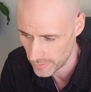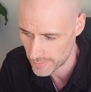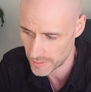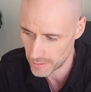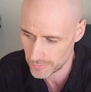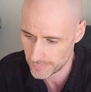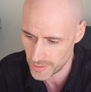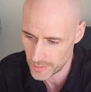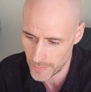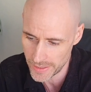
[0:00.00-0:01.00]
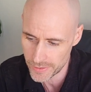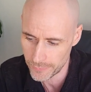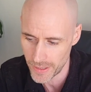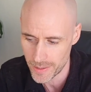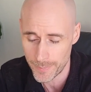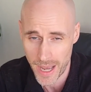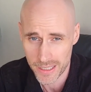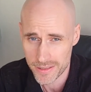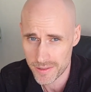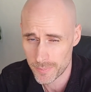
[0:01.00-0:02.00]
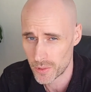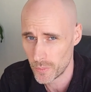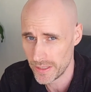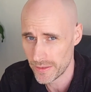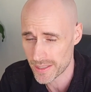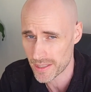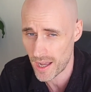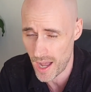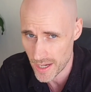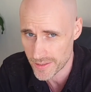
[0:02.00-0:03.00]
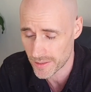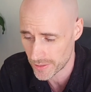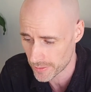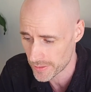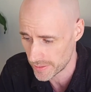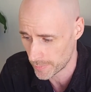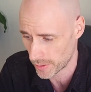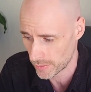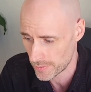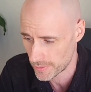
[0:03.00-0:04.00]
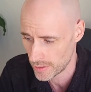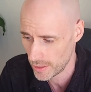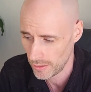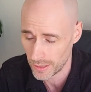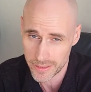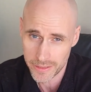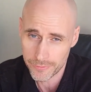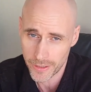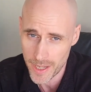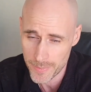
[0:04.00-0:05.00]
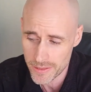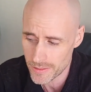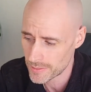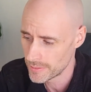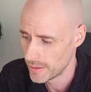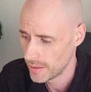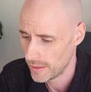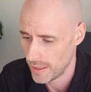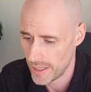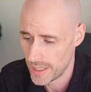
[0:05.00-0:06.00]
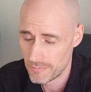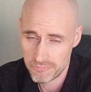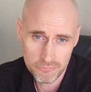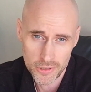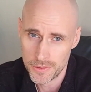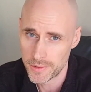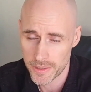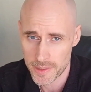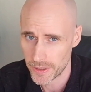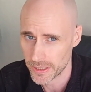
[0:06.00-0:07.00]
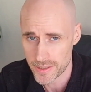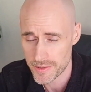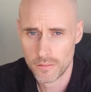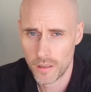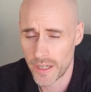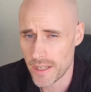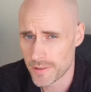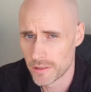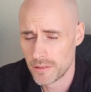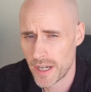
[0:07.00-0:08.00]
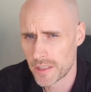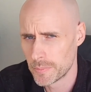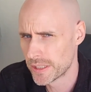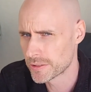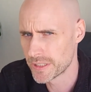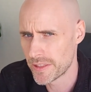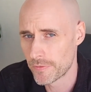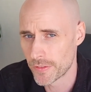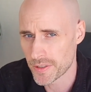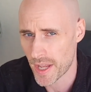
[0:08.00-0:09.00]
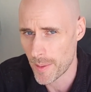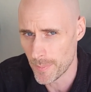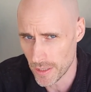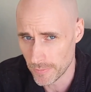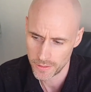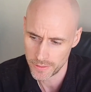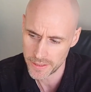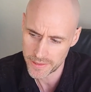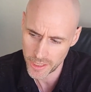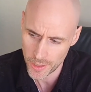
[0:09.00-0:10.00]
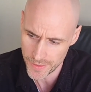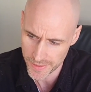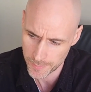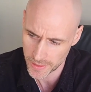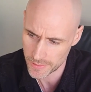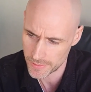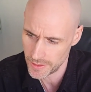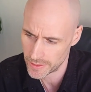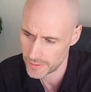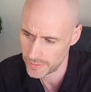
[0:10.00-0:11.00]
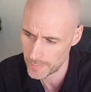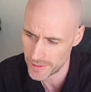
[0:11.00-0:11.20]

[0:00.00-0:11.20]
So you might need to find a balance between this high security approach, like you need for admins, and user experience. Okay, so how do we create the first admin? You need to code this because it can only be